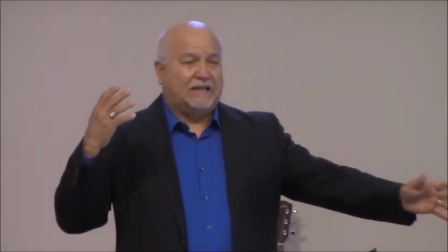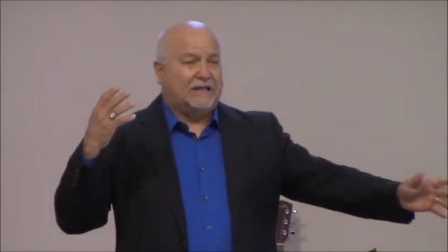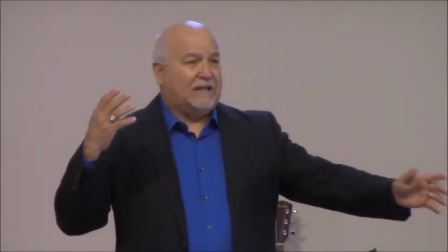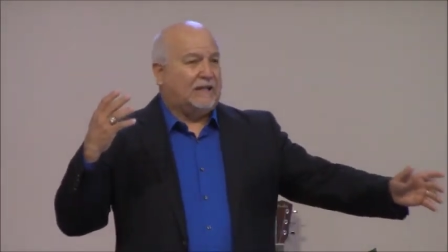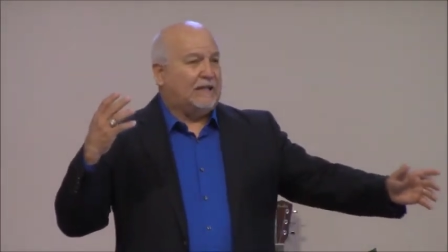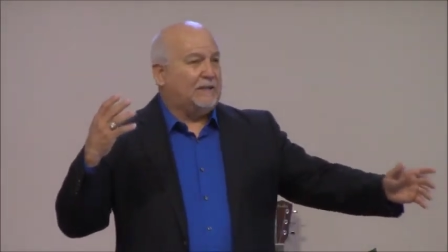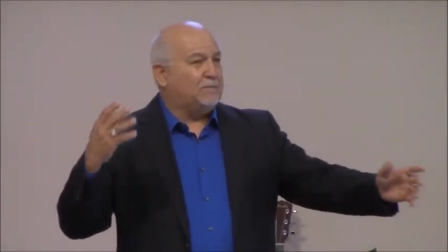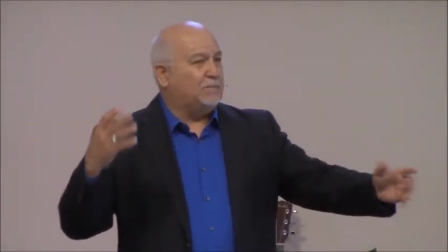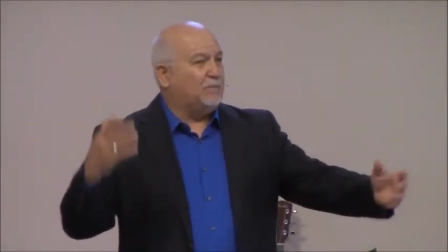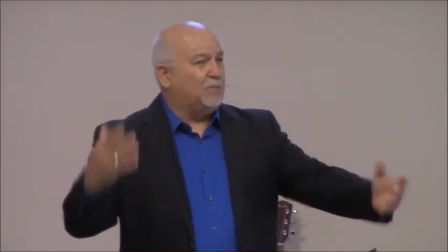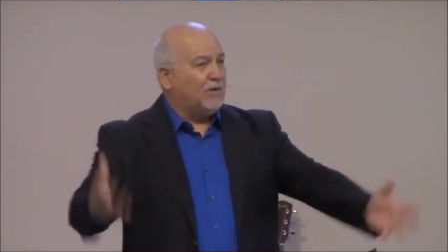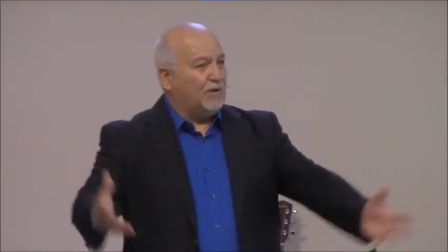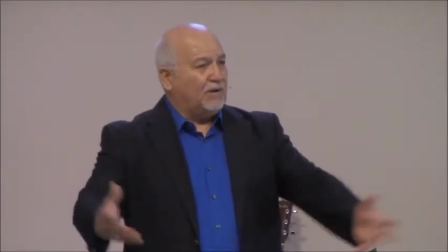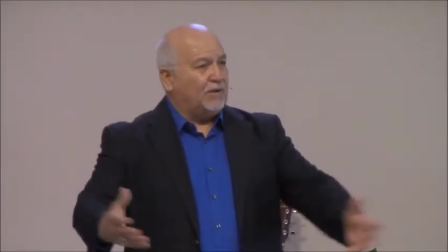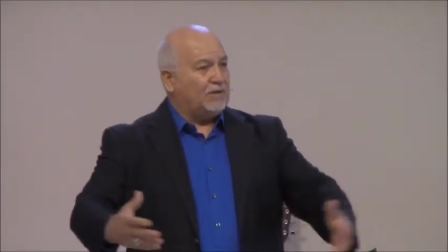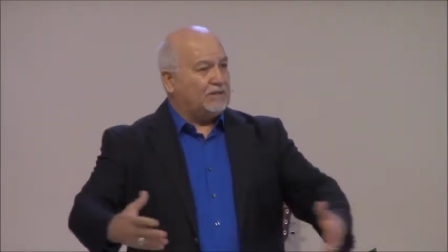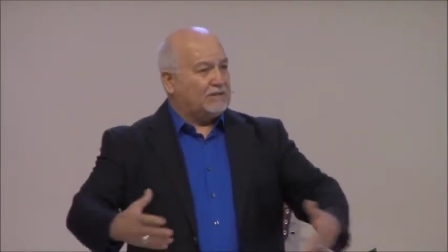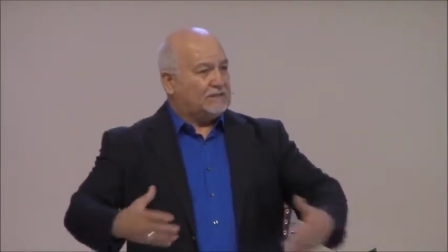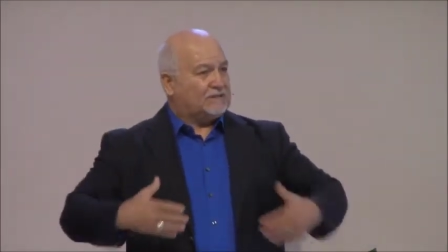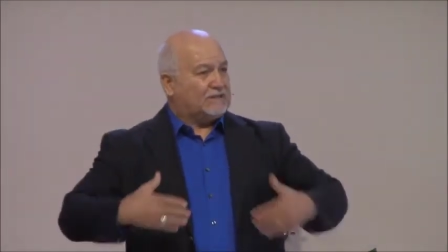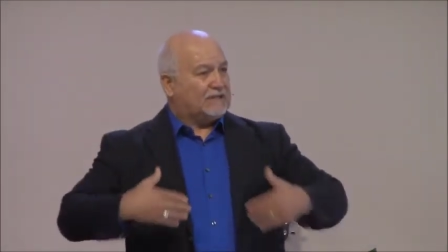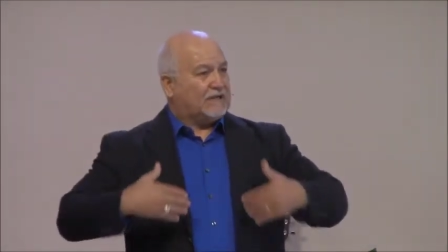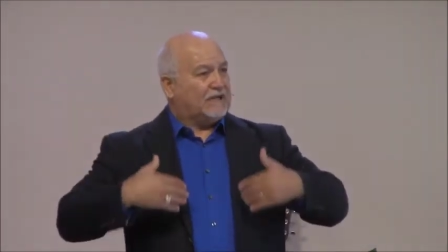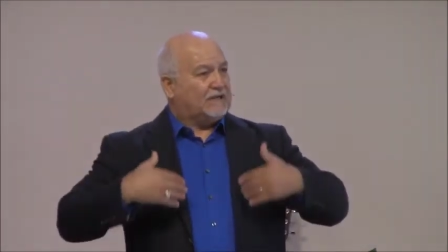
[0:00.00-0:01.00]
And Paul
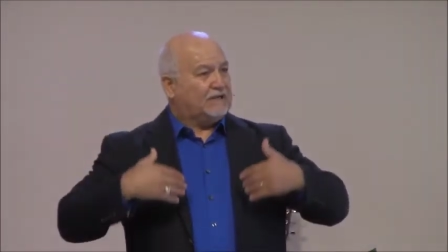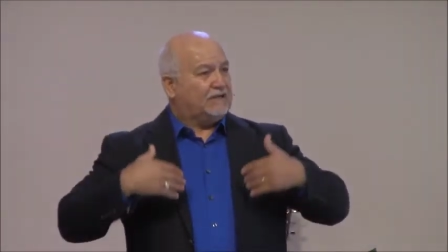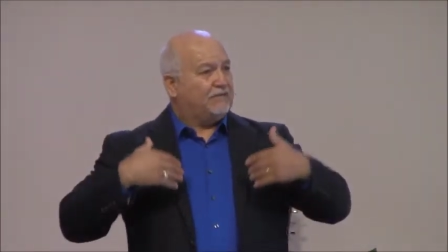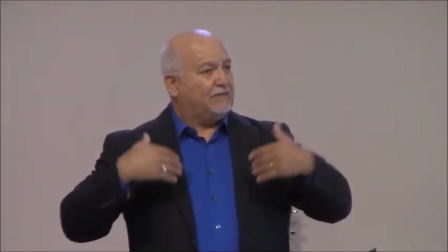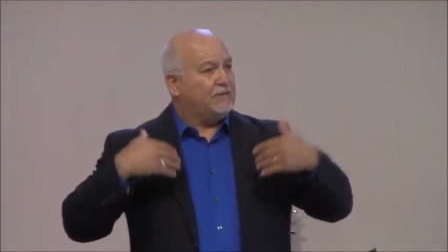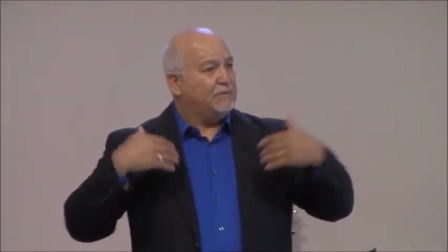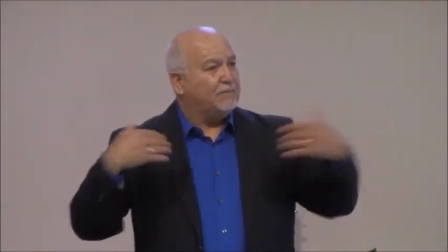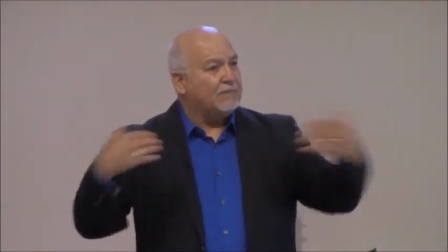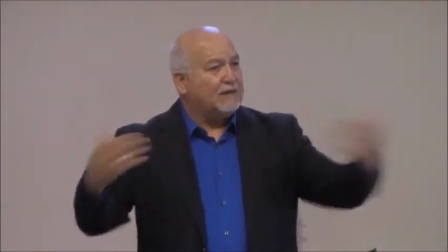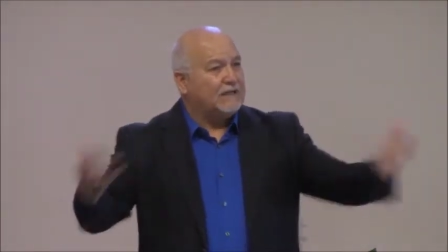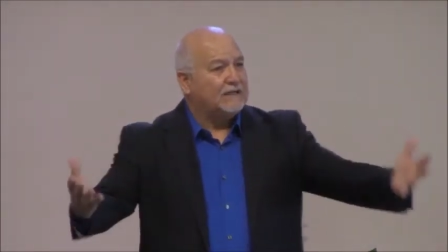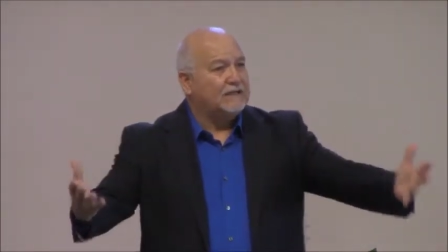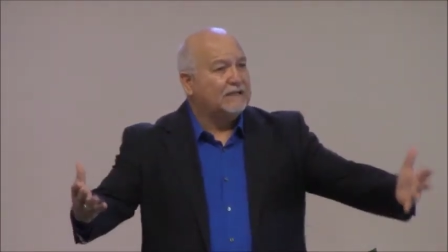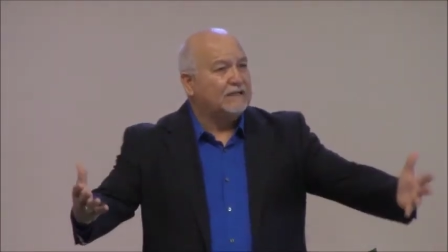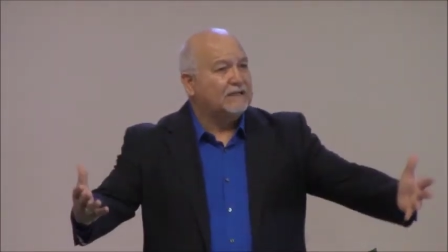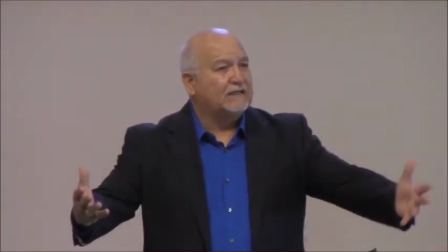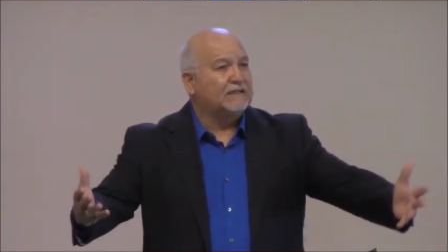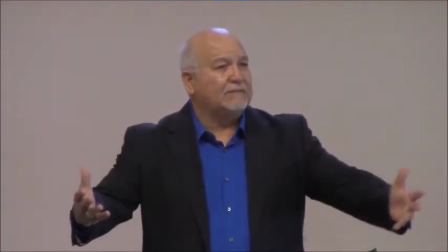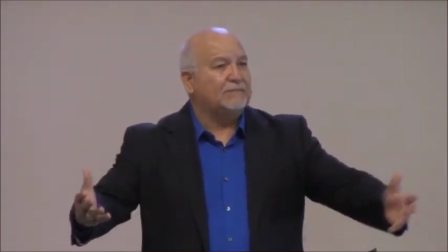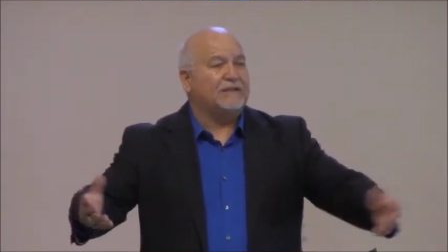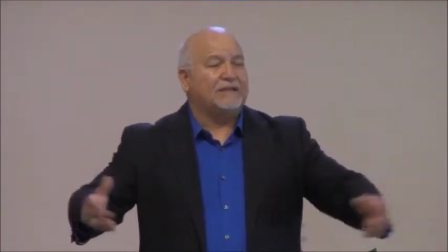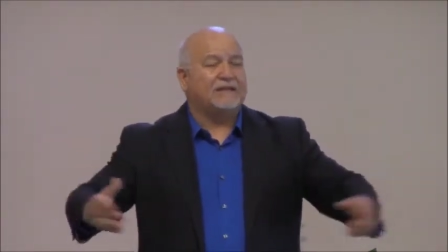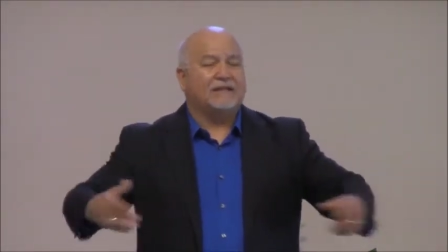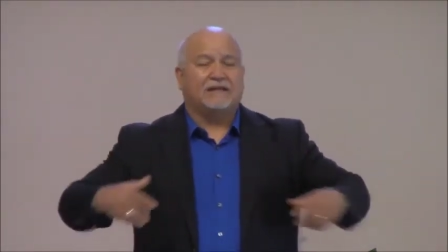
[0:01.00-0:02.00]
is kind of reminding
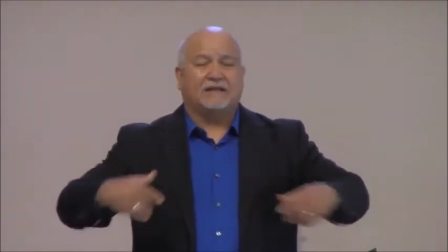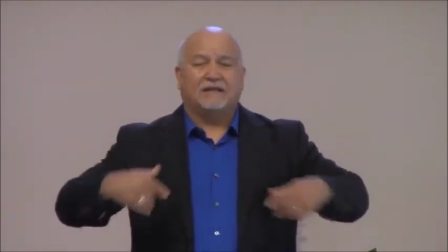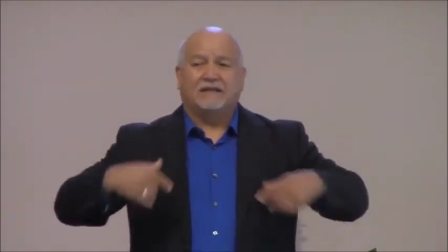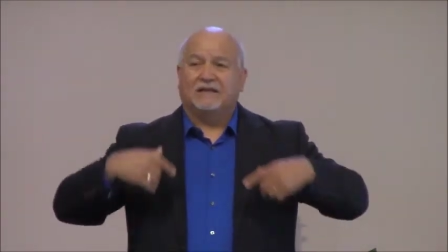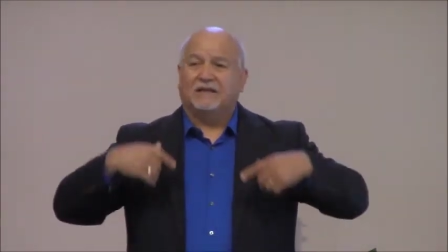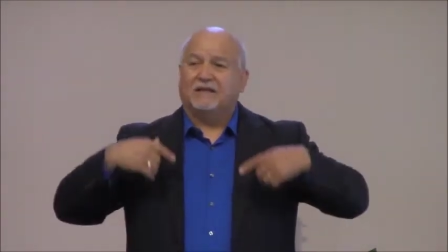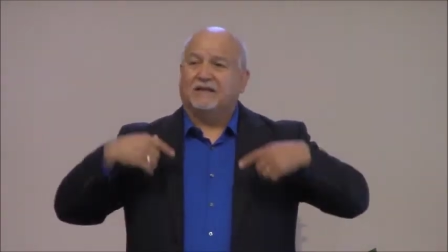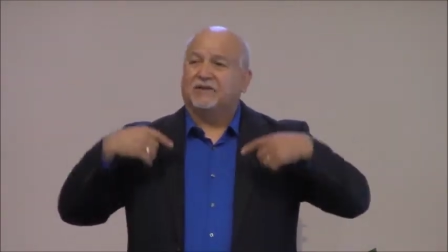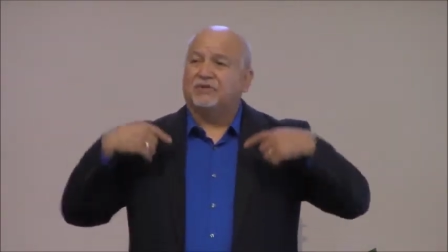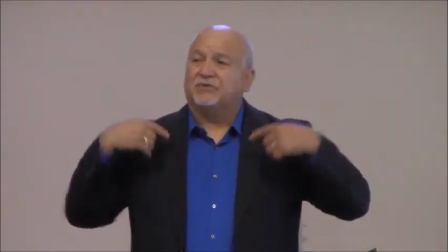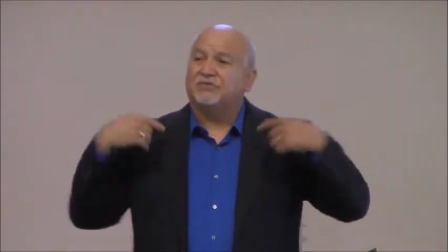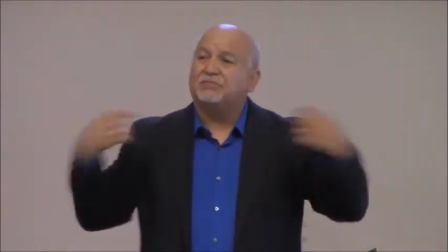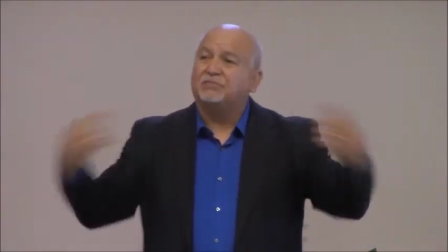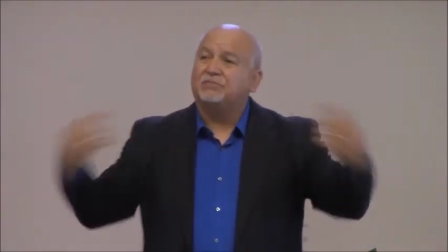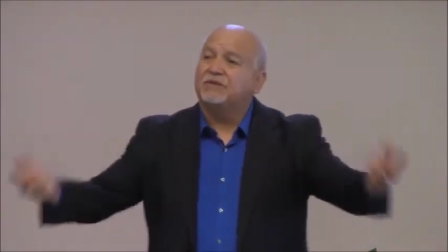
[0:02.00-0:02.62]
them hey, you've